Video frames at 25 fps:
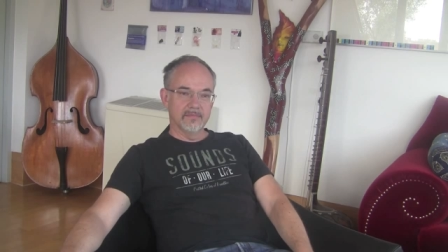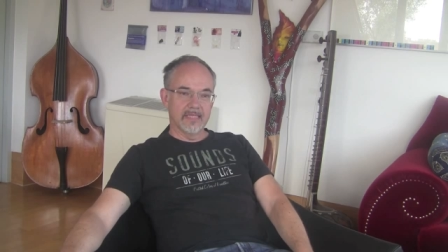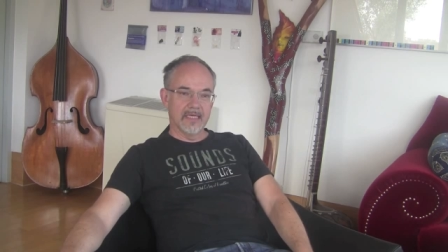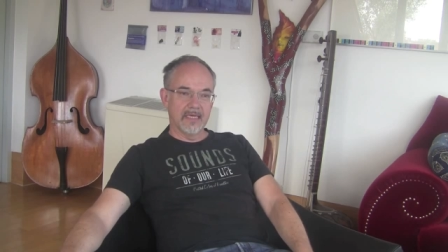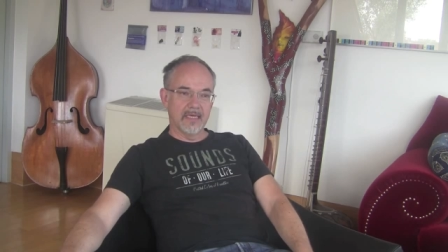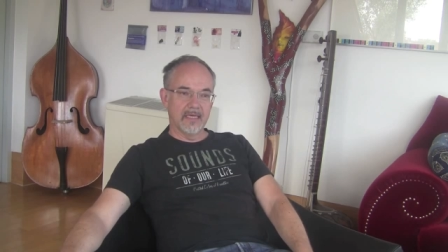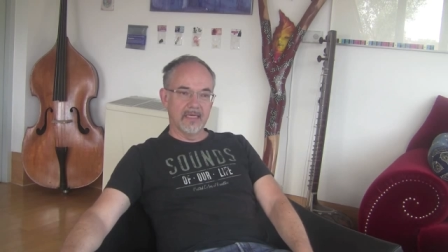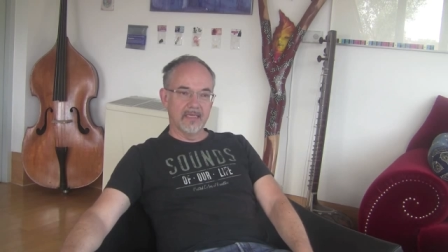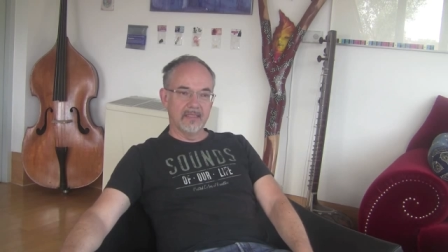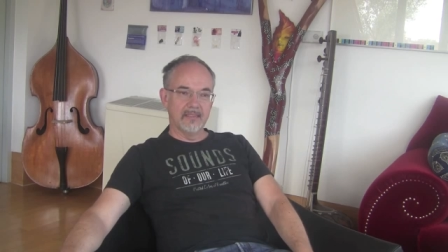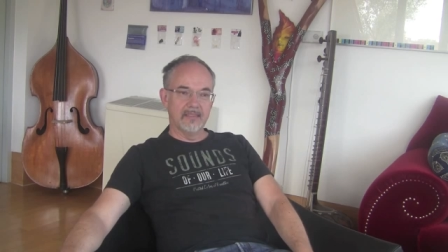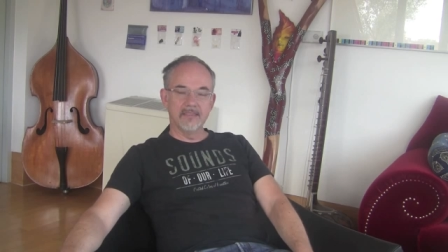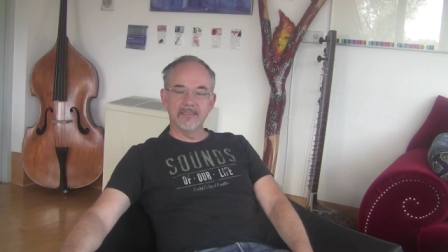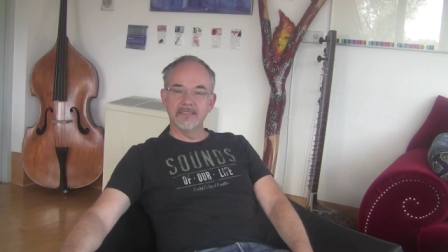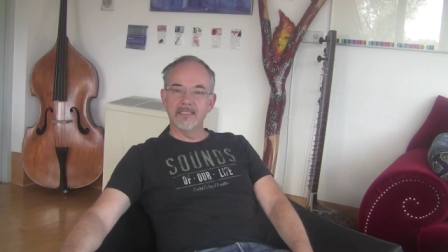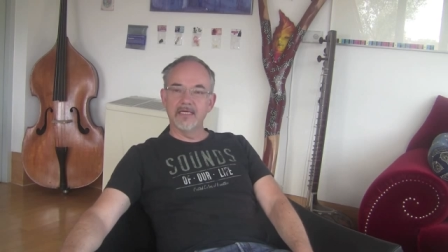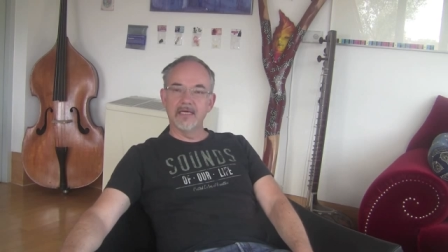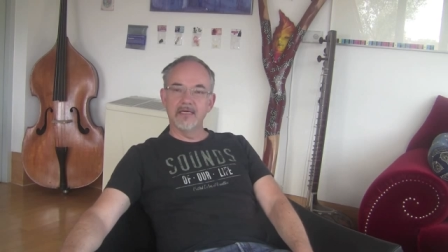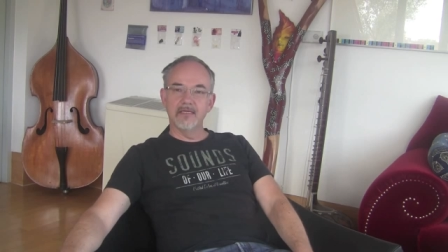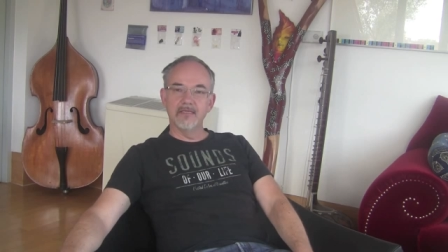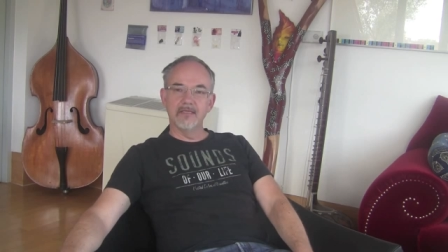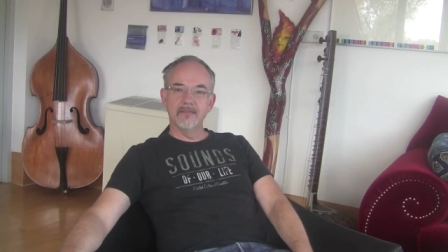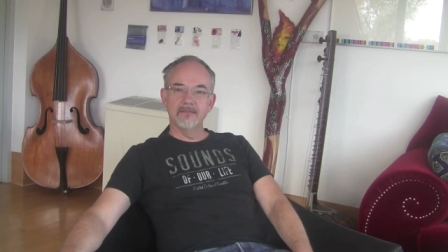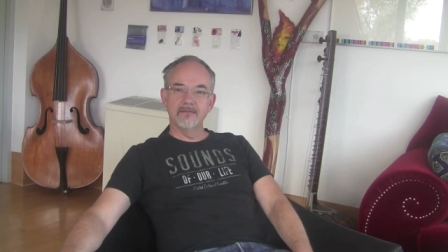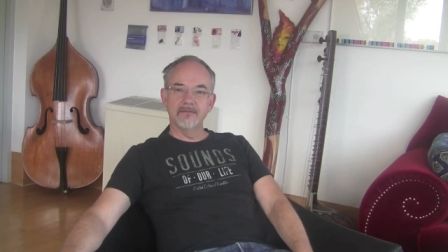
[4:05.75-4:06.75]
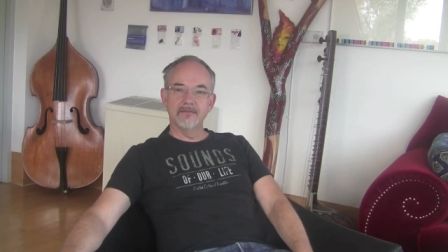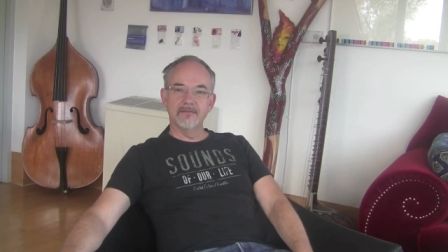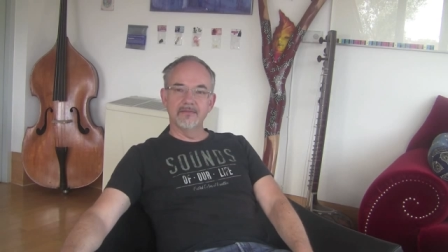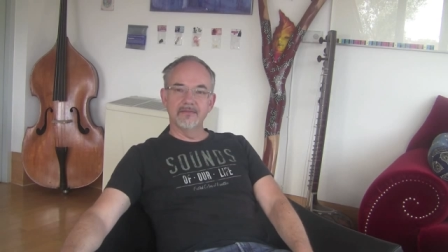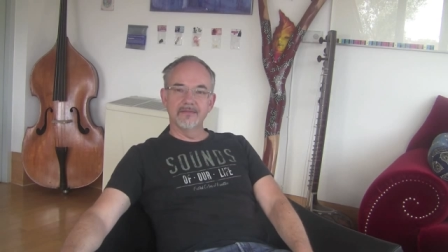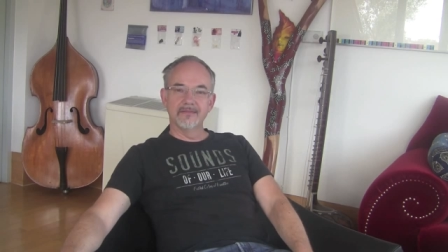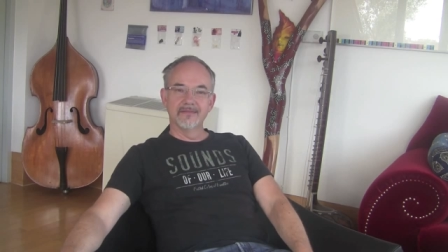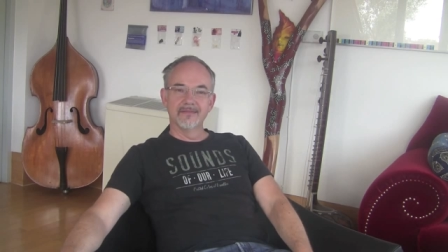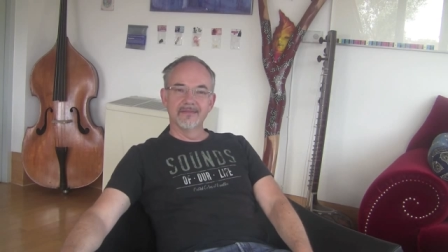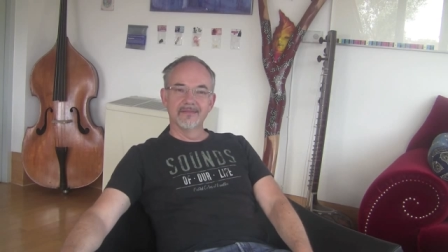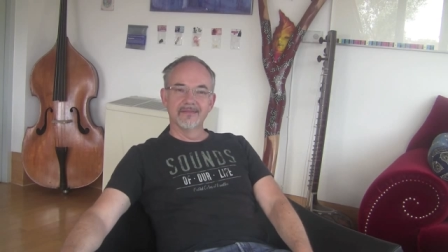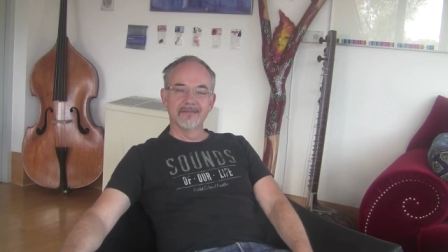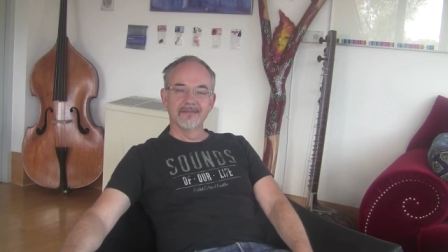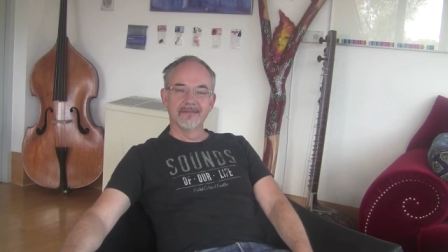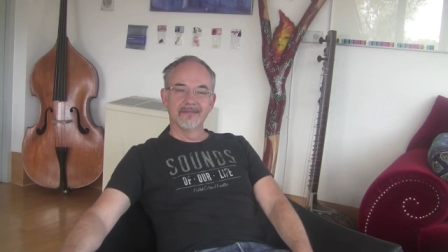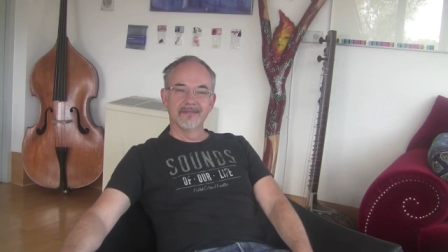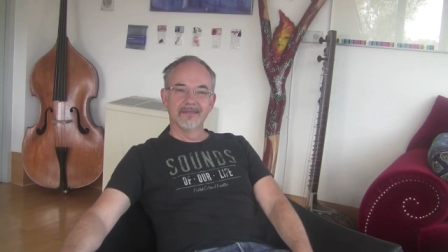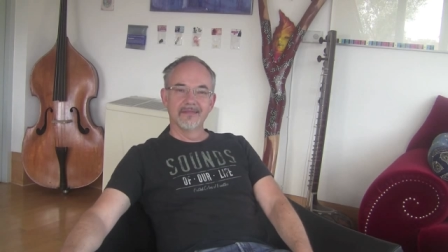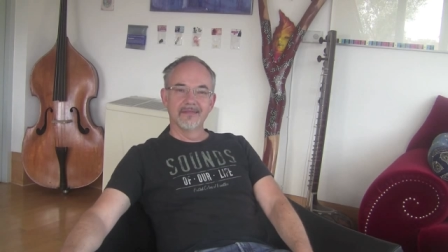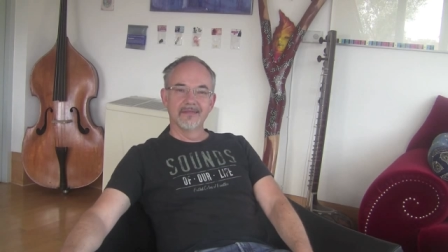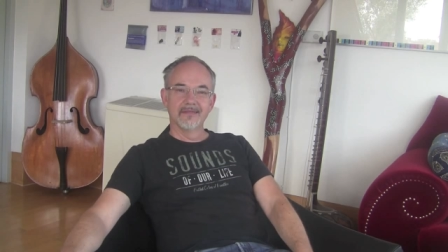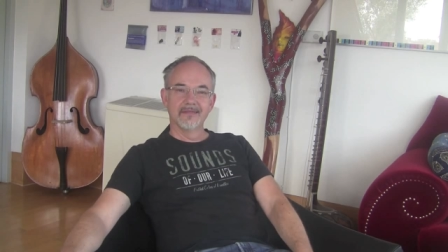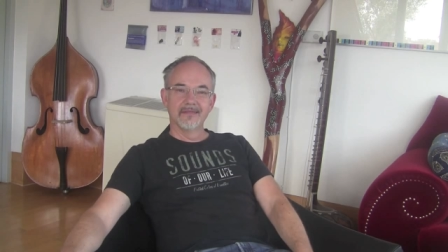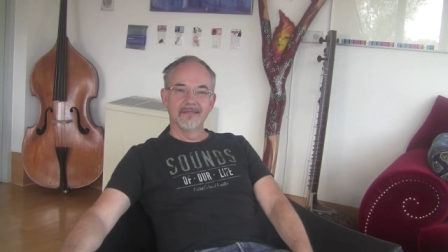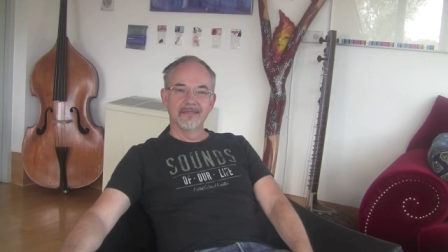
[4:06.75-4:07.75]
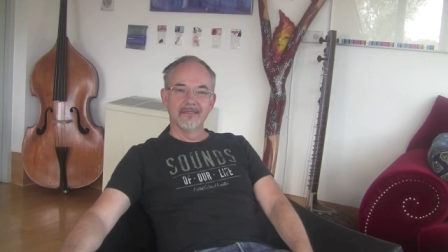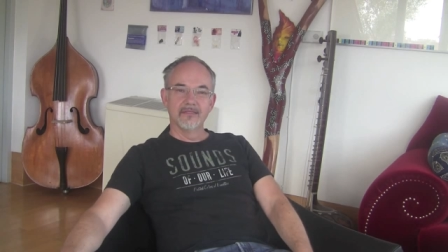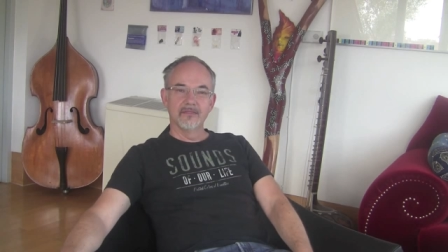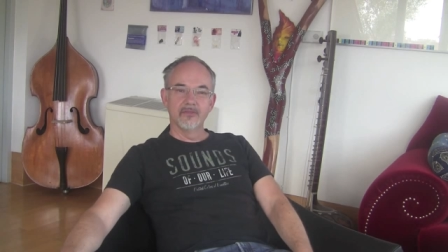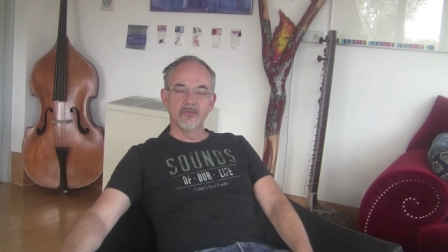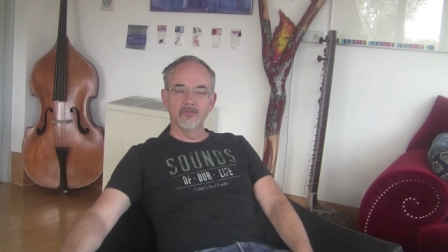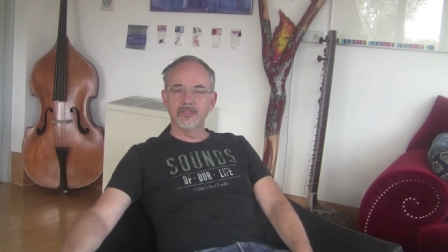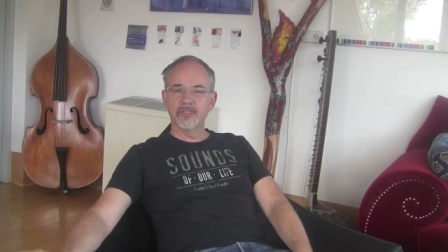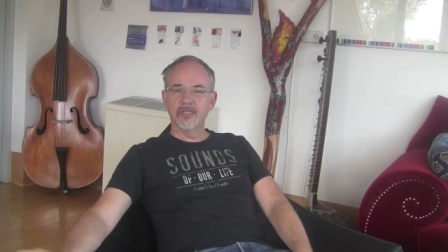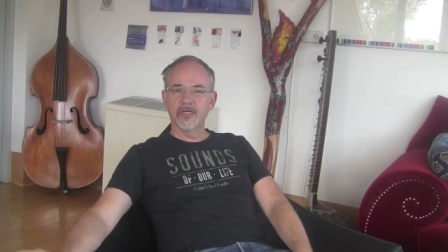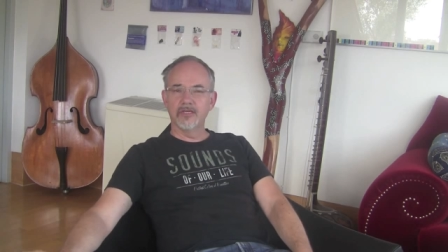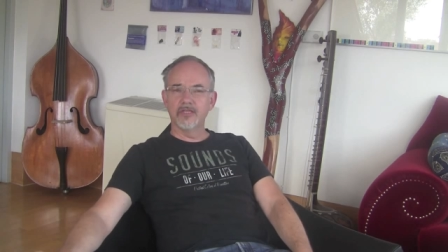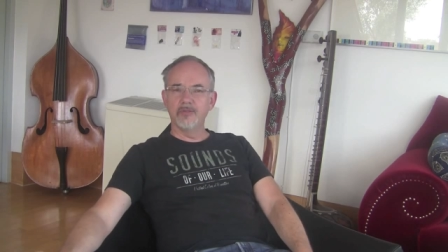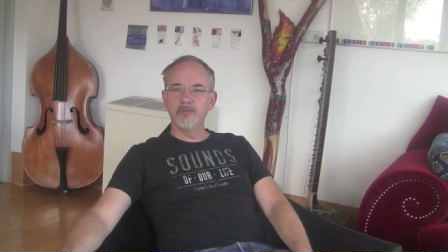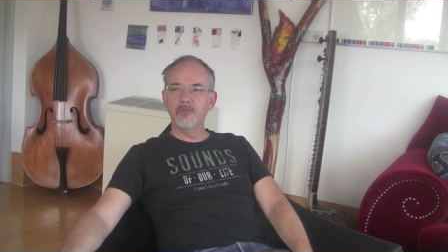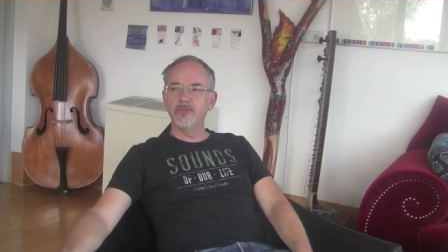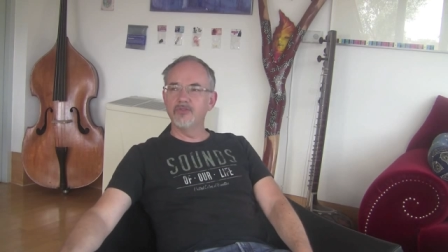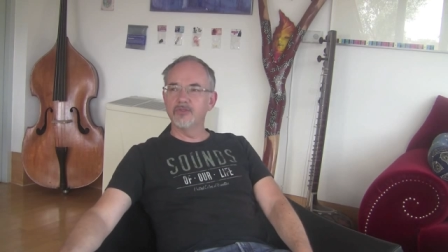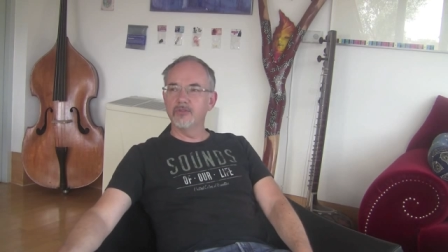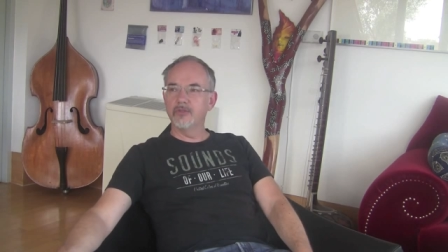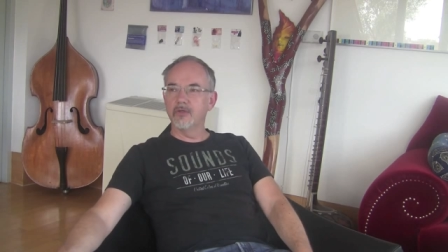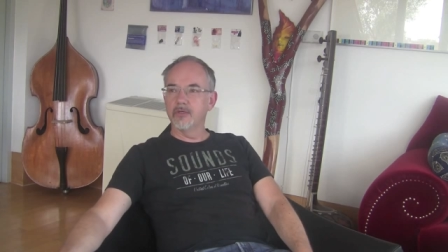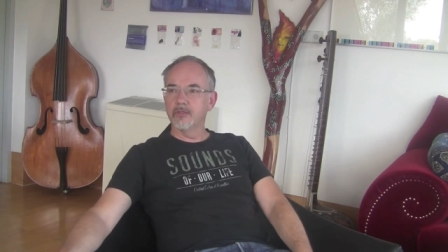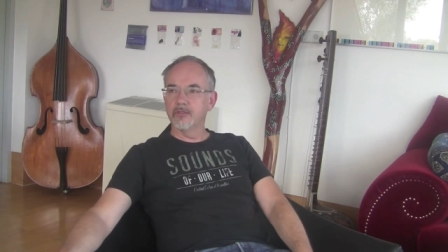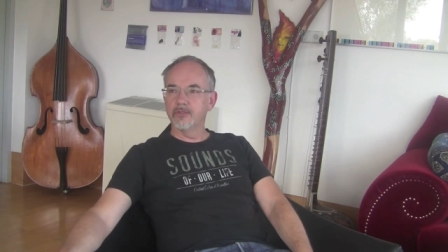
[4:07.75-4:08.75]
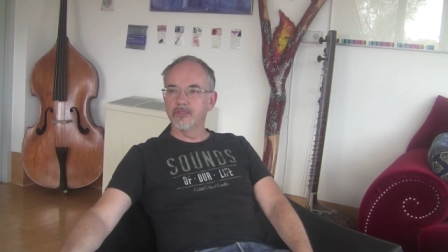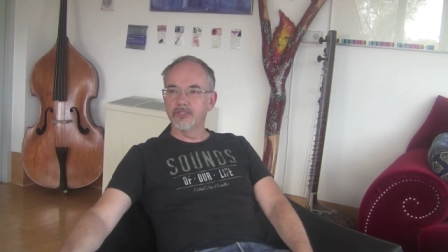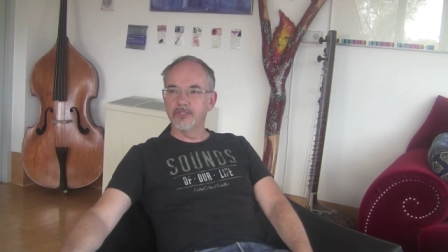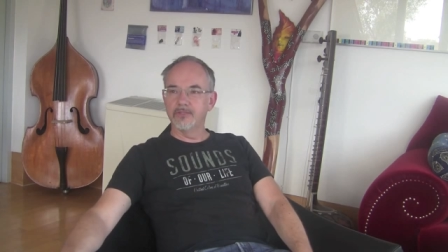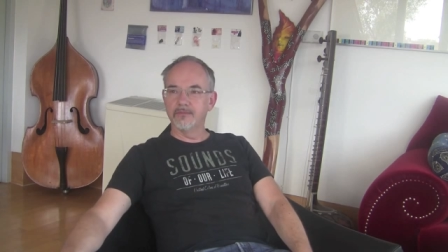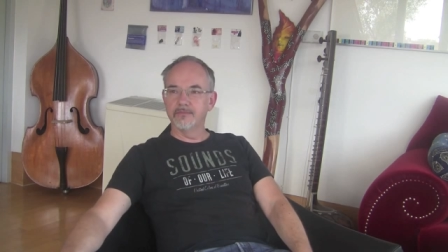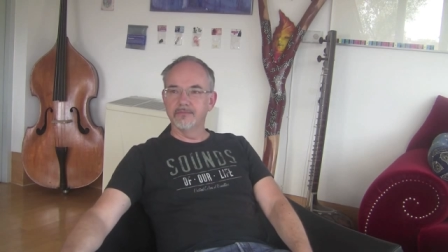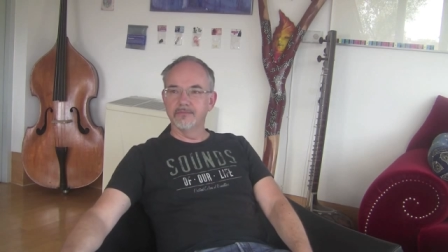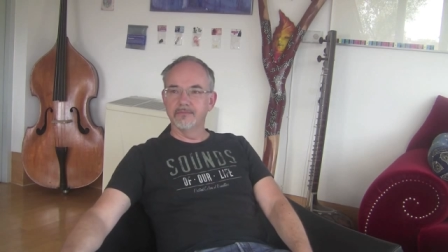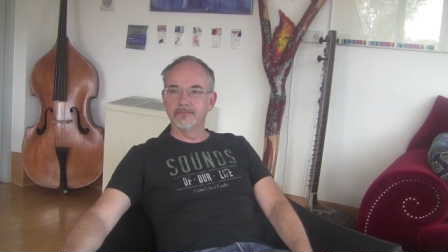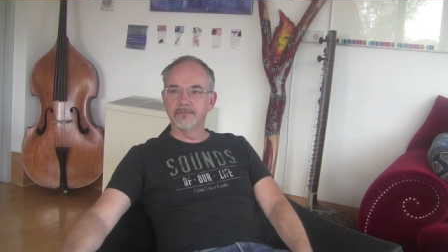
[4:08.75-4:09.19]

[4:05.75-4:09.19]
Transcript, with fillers: I decided to study musicology.